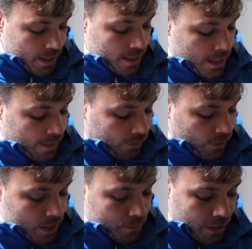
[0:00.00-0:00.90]
And
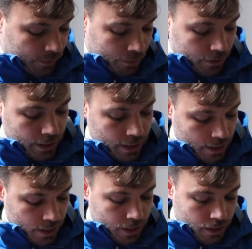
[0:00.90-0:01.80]
inside the breast pocket,
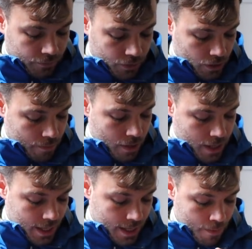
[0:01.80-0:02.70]
I've got
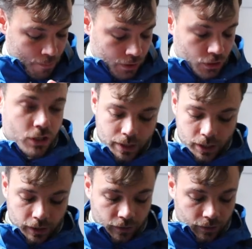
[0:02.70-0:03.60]
my compass,
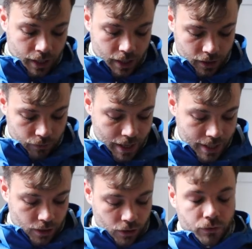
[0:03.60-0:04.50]
which is
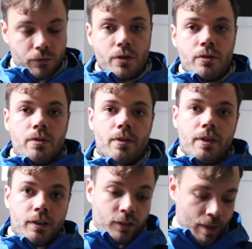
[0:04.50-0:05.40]
threaded through
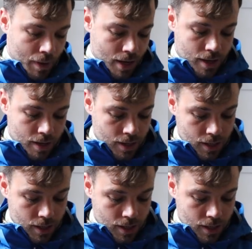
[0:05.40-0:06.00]
the zipper